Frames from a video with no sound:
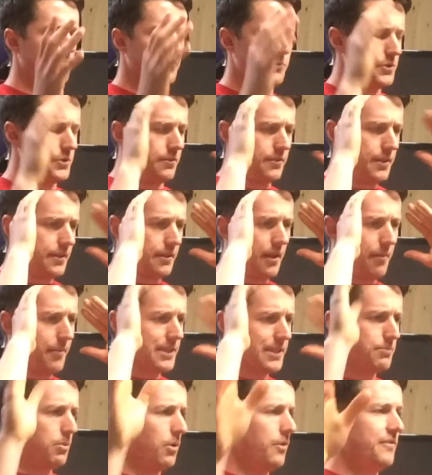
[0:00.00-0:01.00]
that
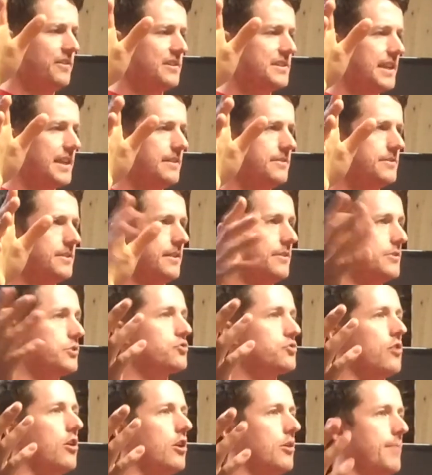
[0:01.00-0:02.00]
makes perfect sense in a
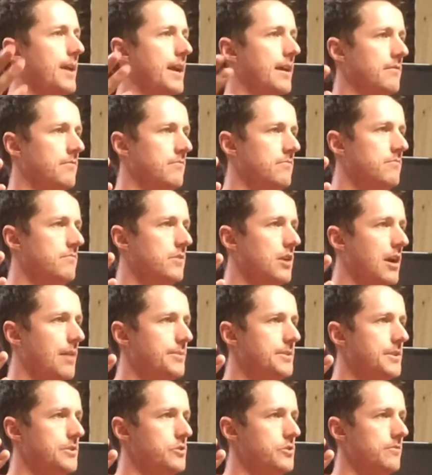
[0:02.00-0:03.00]
strongman
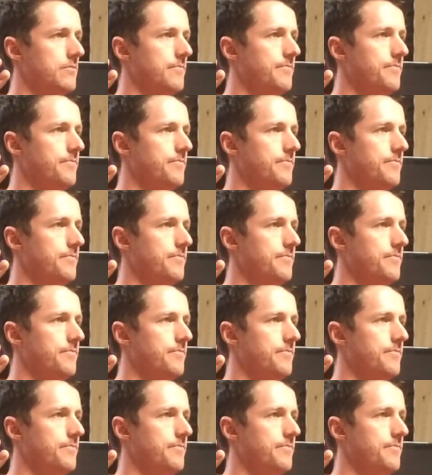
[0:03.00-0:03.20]
competition.